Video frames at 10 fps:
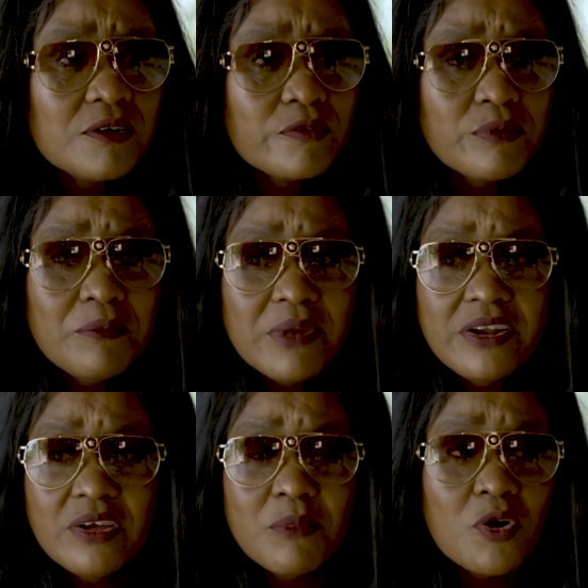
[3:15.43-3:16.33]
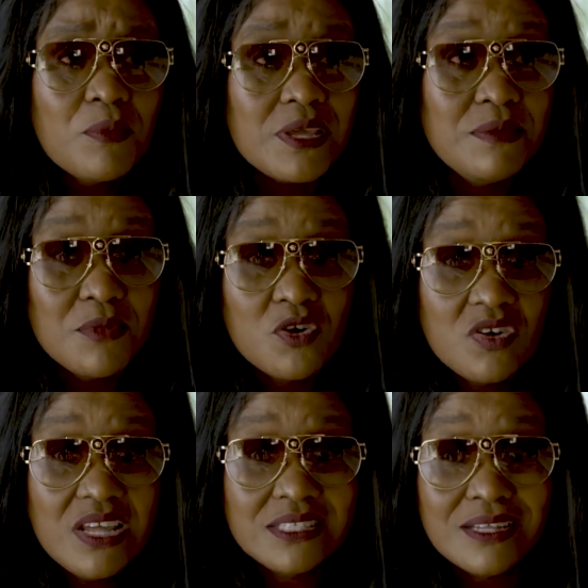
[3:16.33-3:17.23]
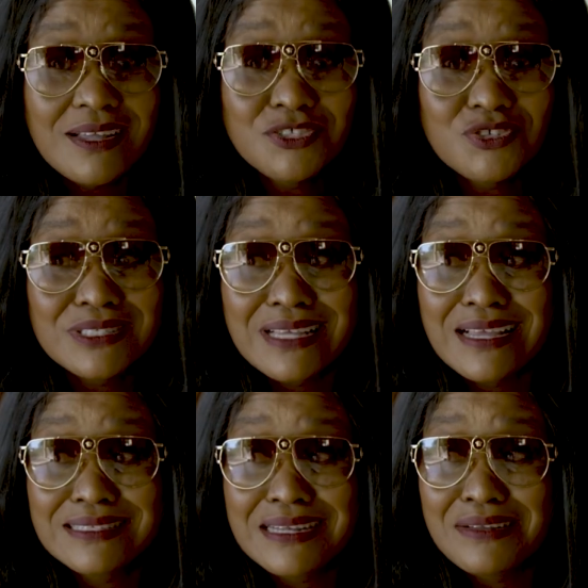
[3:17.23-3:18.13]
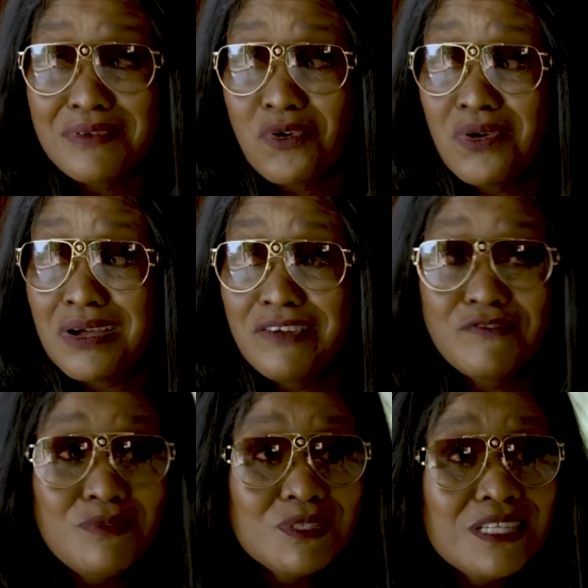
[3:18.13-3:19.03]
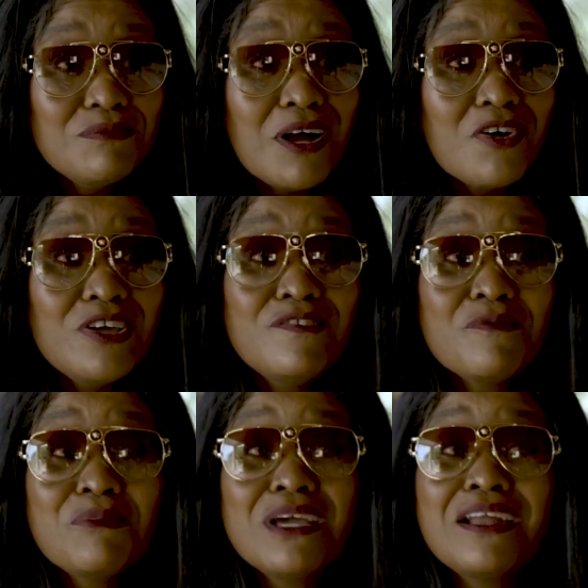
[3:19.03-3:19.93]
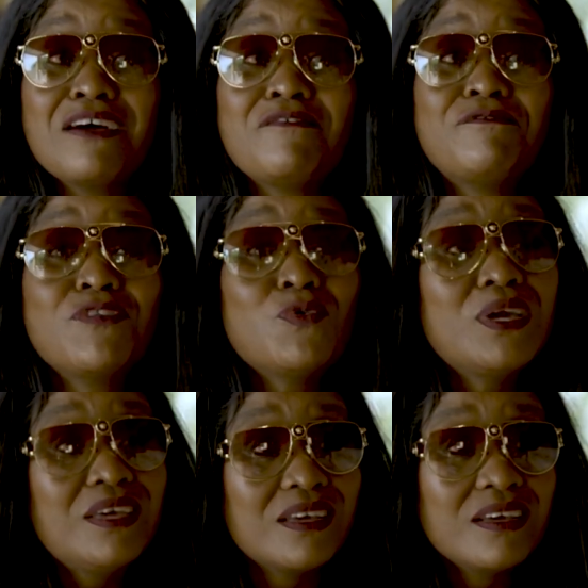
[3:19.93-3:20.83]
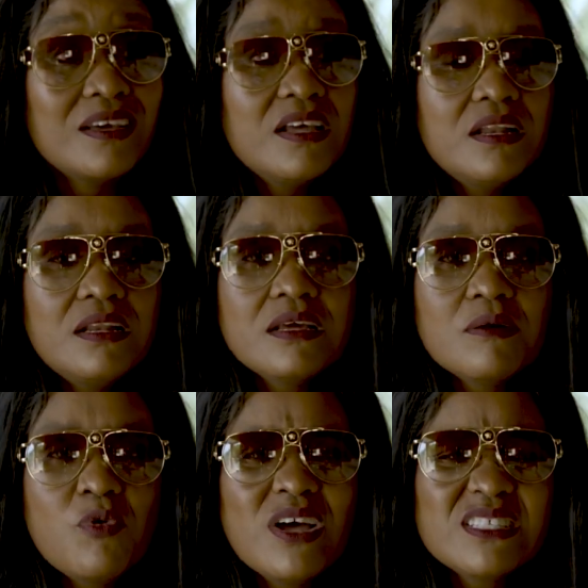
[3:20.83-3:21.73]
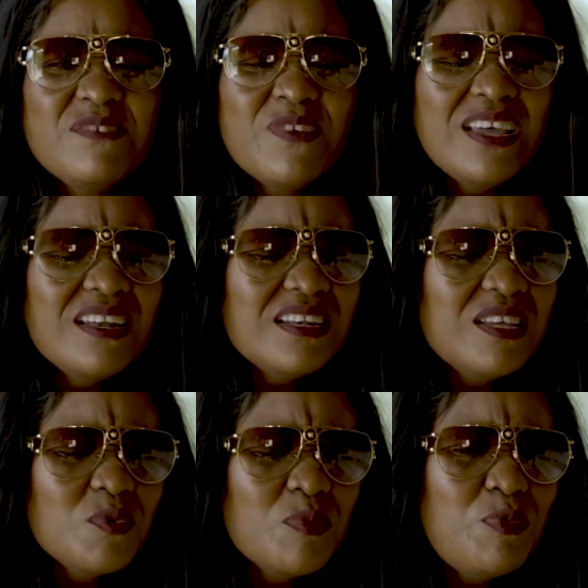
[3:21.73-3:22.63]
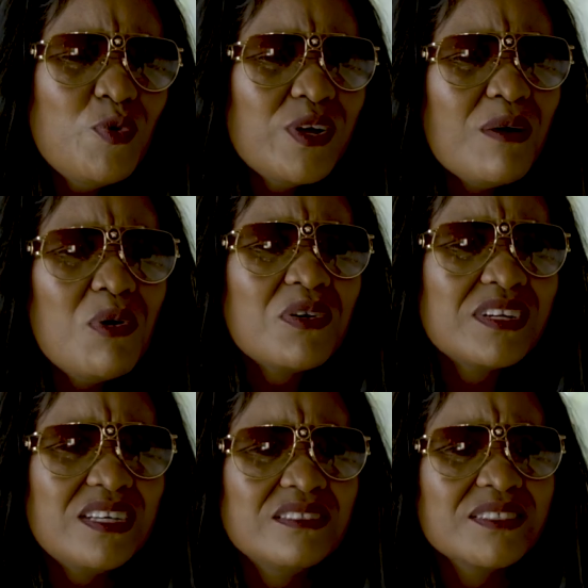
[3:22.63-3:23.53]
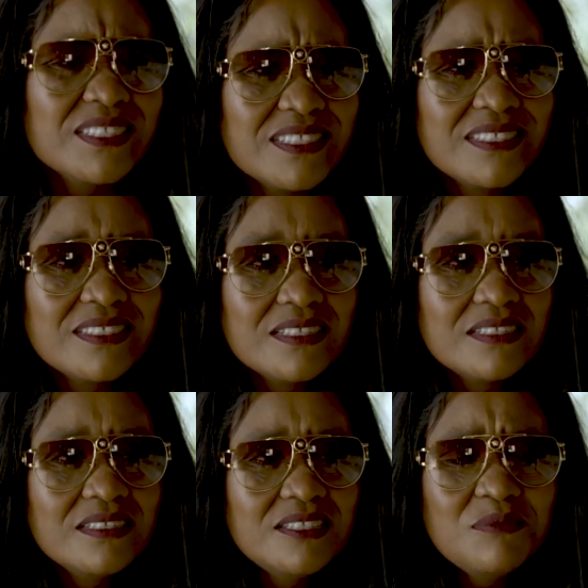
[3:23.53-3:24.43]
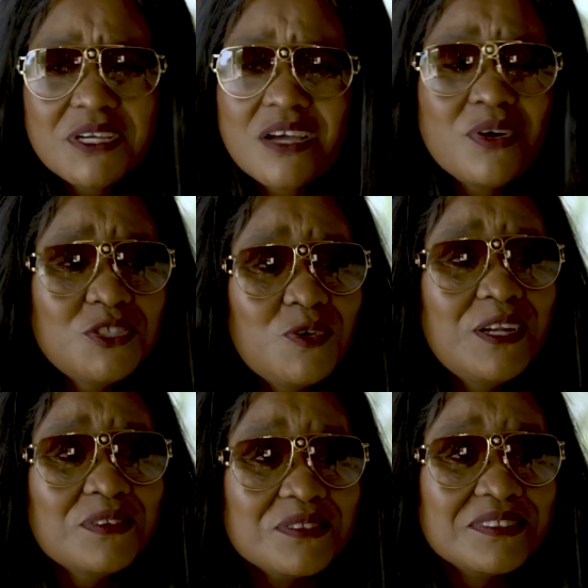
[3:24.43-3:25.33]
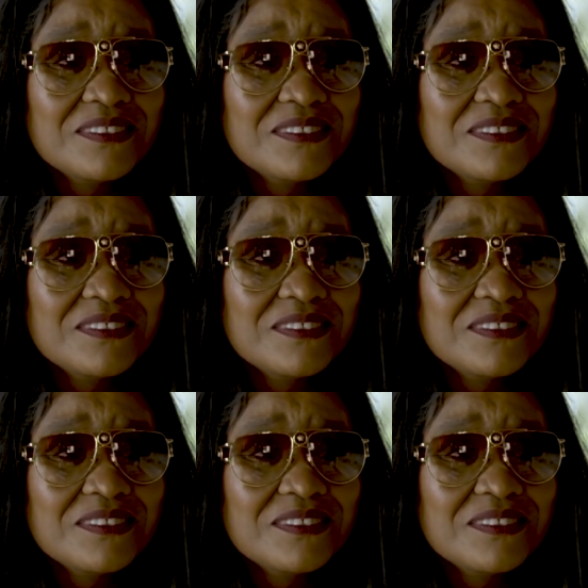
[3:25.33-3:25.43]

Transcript: Remember, you know, he might go get ostracized and God for him stigma go even bigger than Fui. Little boys, if any day we pull the bung there, you know, Jamaica was showing, you know,